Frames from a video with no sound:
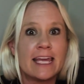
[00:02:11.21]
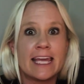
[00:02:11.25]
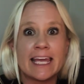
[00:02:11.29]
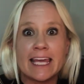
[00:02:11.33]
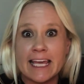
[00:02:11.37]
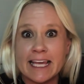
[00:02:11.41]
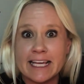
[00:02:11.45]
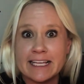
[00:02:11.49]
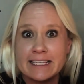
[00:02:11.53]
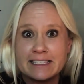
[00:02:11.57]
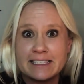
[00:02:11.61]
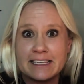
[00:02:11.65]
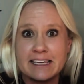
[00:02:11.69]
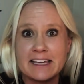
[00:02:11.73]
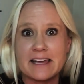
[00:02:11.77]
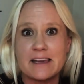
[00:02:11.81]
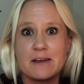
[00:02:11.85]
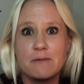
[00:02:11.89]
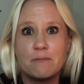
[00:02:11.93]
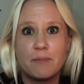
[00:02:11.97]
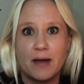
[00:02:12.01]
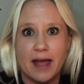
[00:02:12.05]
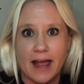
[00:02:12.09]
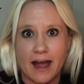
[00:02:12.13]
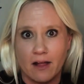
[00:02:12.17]

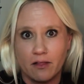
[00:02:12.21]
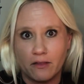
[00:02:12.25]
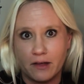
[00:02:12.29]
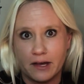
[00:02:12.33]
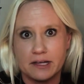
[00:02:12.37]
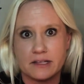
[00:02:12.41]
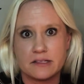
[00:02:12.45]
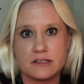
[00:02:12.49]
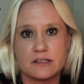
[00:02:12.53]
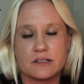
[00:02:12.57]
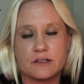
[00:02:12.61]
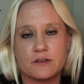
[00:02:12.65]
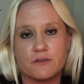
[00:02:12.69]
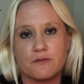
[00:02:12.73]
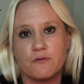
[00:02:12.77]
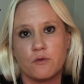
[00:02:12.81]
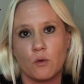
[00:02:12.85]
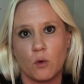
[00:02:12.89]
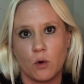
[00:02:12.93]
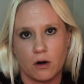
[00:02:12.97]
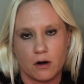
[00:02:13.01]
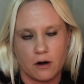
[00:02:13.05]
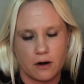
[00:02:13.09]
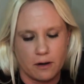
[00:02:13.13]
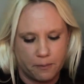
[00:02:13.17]
easy, balanced
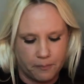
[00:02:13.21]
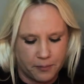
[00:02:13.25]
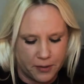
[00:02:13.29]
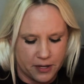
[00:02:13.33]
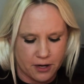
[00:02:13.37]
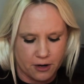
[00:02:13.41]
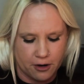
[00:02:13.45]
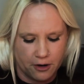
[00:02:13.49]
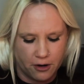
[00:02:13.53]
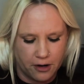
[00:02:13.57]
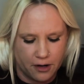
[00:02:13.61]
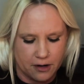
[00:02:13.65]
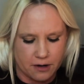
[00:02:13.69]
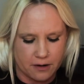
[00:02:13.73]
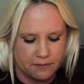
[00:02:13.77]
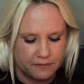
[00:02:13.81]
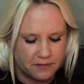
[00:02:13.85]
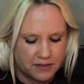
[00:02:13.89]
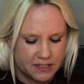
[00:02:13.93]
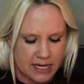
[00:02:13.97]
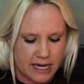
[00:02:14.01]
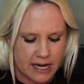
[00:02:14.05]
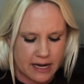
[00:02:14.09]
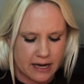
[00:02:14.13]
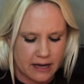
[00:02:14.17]
for a period
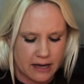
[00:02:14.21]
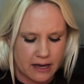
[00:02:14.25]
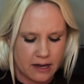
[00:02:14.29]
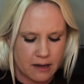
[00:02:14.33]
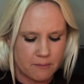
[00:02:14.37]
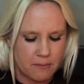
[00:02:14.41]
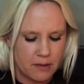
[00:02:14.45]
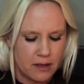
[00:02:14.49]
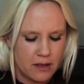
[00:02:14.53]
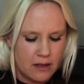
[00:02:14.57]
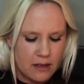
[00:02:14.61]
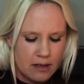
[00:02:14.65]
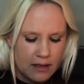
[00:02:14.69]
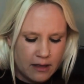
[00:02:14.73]
of time.